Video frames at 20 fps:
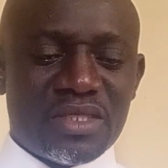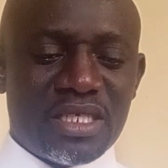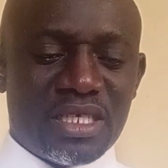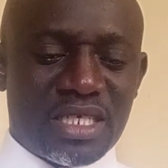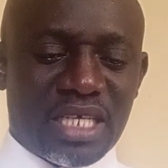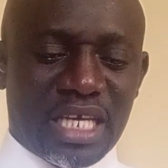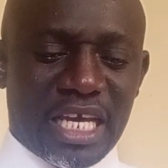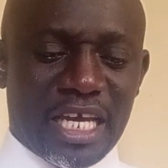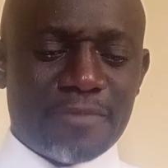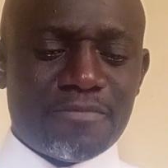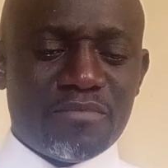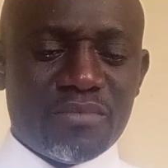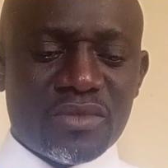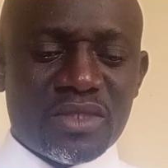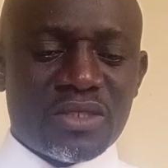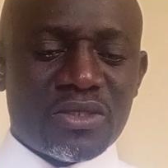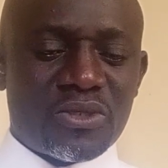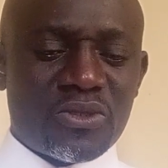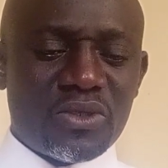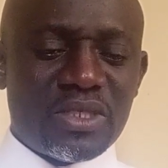Okay,
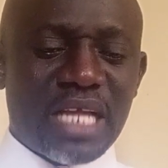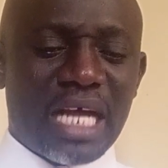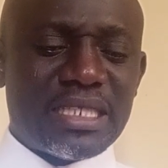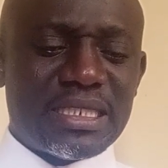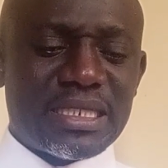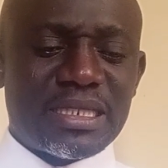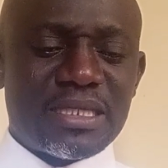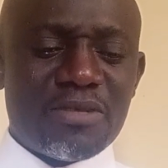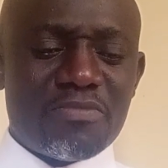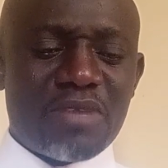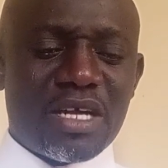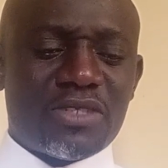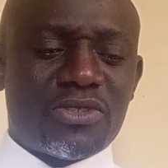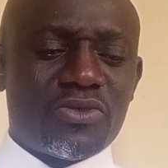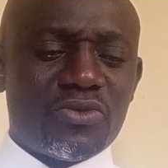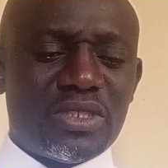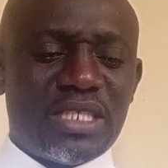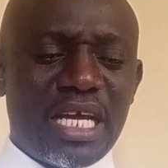so that is number two.